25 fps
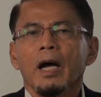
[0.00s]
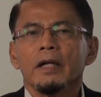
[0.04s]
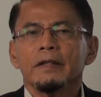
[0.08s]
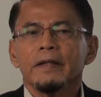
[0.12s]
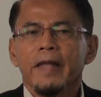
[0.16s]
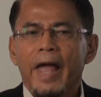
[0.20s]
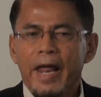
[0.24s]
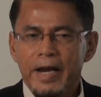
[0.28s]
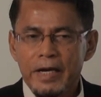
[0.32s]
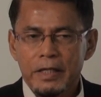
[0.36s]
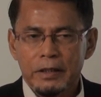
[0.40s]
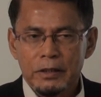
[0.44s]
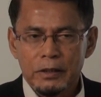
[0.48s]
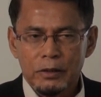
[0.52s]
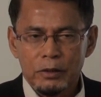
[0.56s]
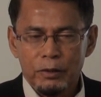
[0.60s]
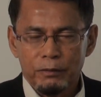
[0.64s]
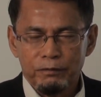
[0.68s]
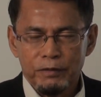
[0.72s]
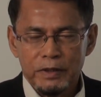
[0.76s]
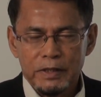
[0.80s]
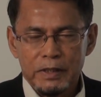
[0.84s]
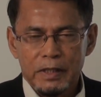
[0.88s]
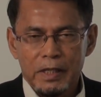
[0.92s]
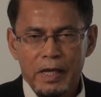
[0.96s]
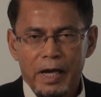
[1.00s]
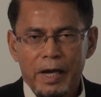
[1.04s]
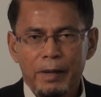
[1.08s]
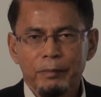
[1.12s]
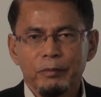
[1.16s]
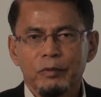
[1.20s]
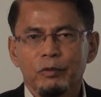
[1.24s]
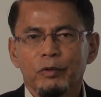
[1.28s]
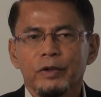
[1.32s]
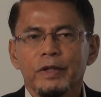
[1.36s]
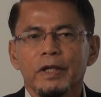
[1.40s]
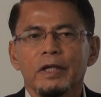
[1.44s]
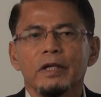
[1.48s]
tenets of
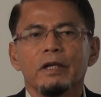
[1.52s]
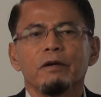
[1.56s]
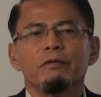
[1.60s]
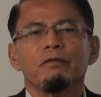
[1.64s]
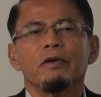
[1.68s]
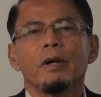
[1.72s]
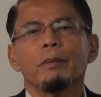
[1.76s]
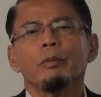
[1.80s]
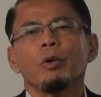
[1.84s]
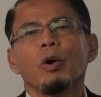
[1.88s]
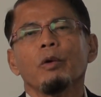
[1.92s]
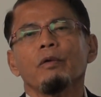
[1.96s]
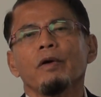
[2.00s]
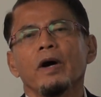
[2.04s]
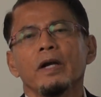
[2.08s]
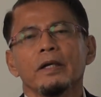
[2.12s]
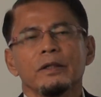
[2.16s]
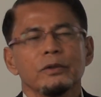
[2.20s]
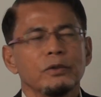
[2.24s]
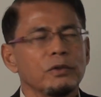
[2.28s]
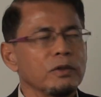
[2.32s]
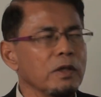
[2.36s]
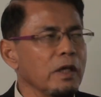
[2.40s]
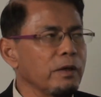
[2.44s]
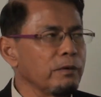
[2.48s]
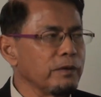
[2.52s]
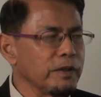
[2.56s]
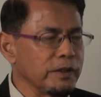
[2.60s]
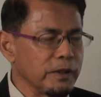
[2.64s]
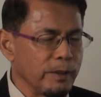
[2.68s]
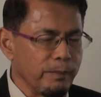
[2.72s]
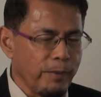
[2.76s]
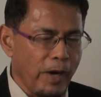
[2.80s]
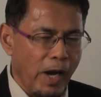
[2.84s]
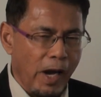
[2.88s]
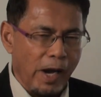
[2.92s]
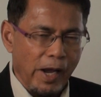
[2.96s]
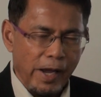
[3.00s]
Islam within the framework of Ahlus Sunnah wal
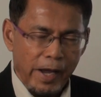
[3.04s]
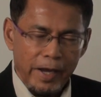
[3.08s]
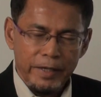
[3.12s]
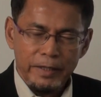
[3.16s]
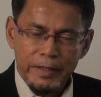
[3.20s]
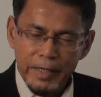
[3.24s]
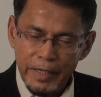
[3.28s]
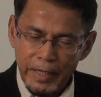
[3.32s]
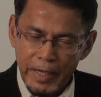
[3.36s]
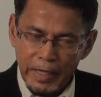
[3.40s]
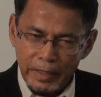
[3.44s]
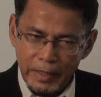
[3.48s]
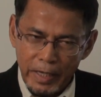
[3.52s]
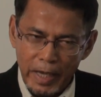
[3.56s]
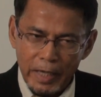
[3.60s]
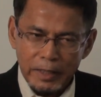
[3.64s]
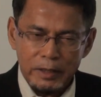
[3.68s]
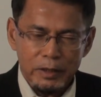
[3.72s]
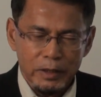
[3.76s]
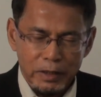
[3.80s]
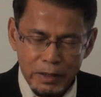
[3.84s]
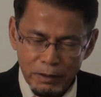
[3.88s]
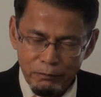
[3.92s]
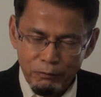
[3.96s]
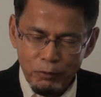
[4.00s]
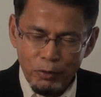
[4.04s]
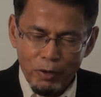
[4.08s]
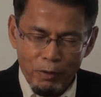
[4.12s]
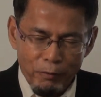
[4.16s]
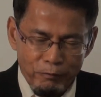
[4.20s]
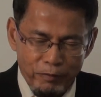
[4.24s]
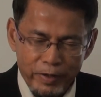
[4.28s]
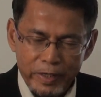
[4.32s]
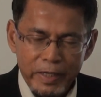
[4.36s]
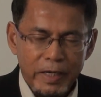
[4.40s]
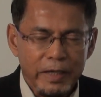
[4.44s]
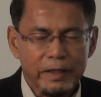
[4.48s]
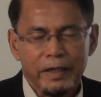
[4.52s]
Jama'ah, and they can give you a
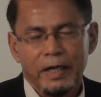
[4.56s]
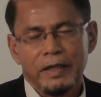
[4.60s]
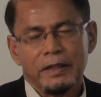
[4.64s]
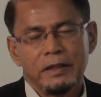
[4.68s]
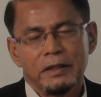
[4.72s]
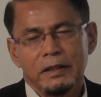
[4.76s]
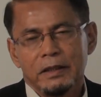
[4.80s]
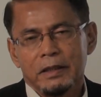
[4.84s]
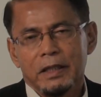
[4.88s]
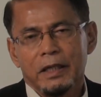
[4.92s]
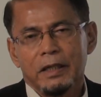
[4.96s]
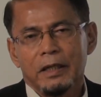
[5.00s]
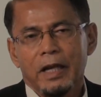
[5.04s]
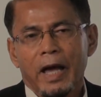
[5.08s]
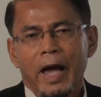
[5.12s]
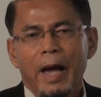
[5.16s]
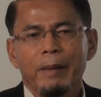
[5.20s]
very great detail.